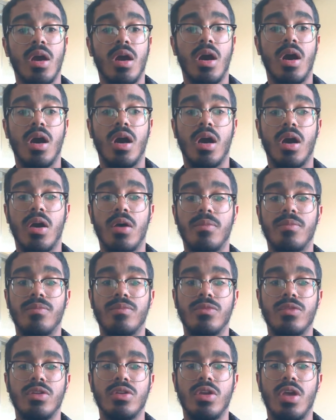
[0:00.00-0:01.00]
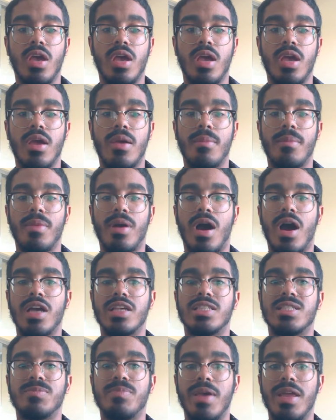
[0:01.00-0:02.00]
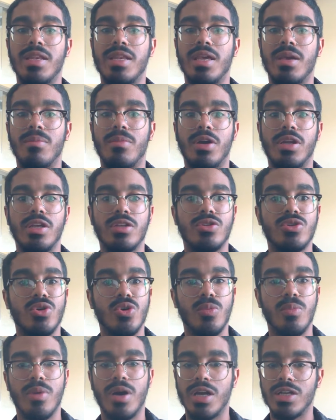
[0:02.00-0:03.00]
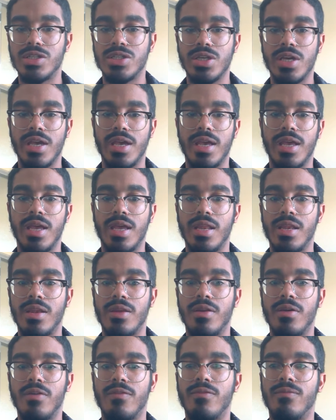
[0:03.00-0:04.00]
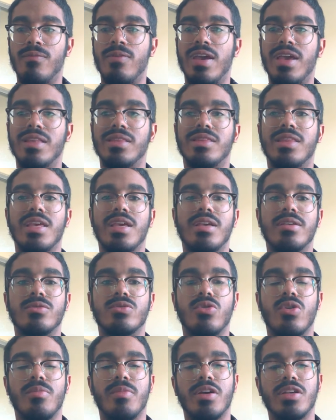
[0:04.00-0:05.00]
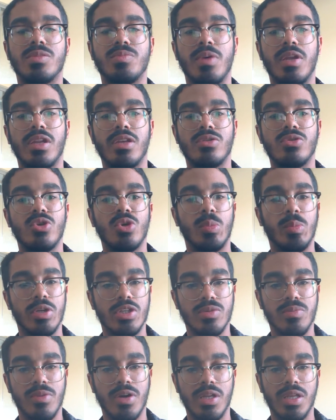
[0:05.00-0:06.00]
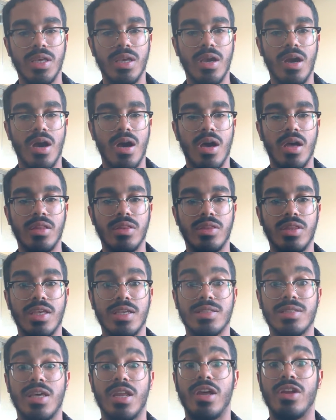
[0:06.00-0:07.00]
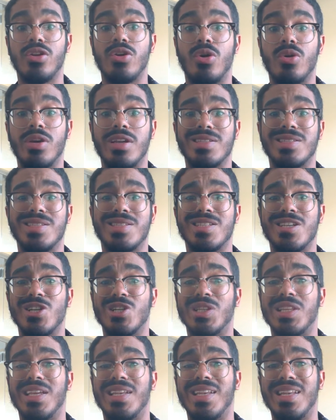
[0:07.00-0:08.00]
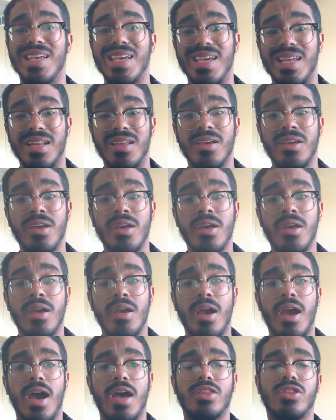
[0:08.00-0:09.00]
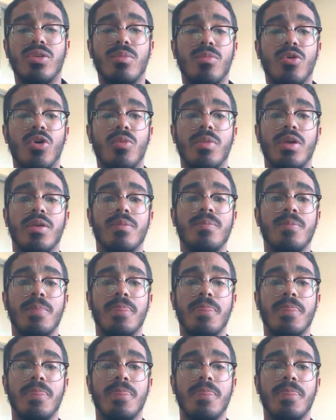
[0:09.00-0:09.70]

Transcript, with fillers: Um, am I spending money too much in vain things, or am I spending too much money on things that I don't necessarily need at the moment?